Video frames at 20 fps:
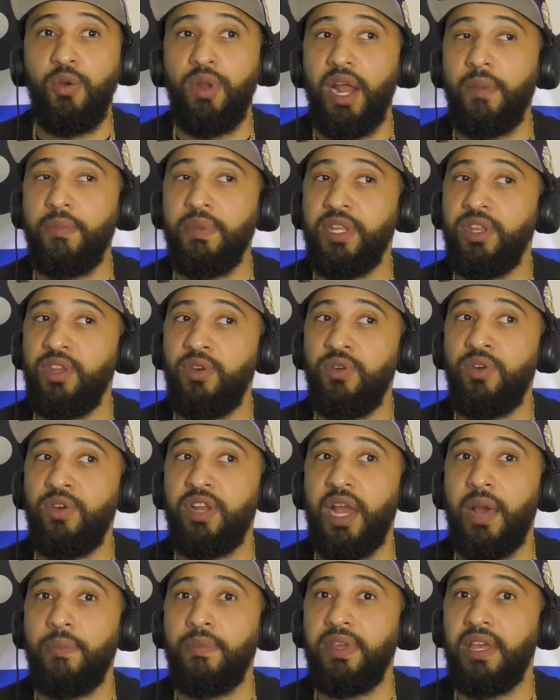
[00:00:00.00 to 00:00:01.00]
I be
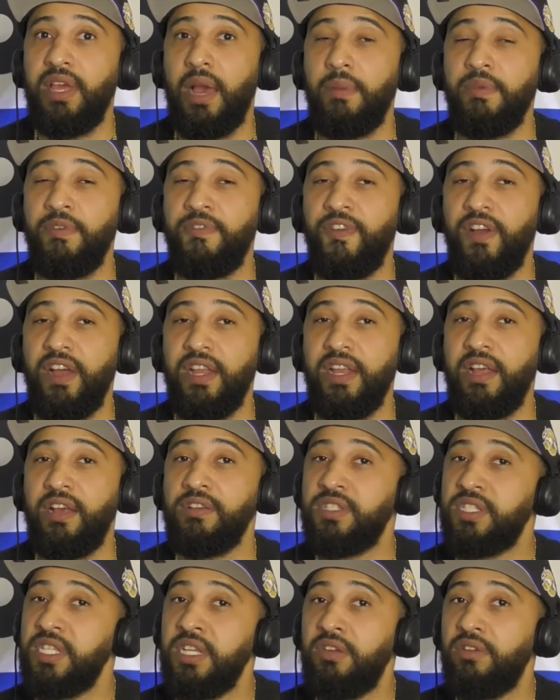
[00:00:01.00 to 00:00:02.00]
doing? I be I be finding out
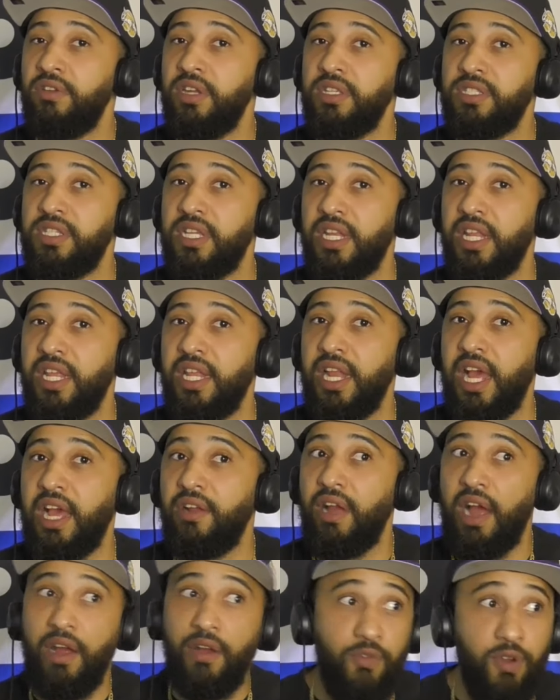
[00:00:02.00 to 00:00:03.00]
secrets, and then I,
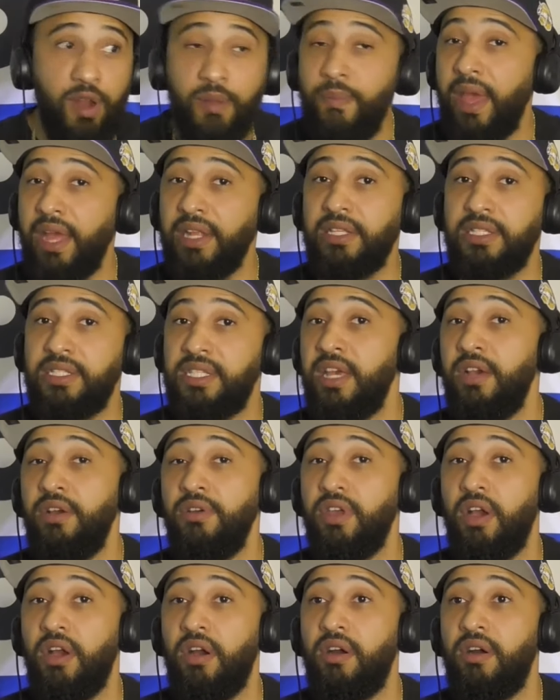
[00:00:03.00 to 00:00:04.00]
I run back to tell
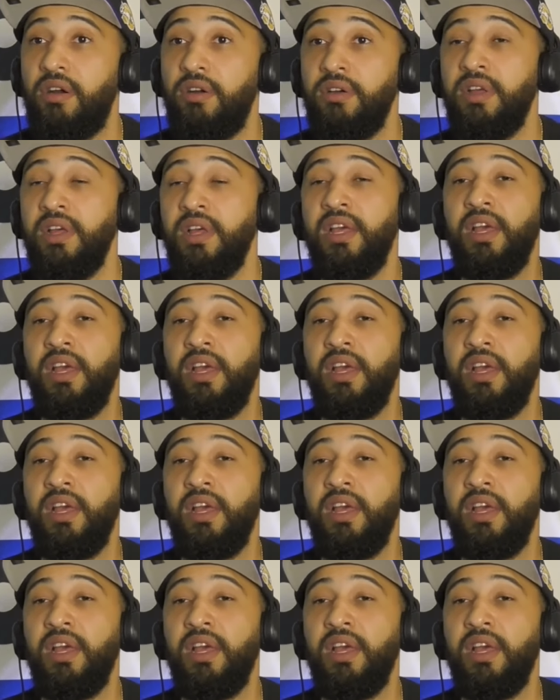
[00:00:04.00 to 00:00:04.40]
y'all."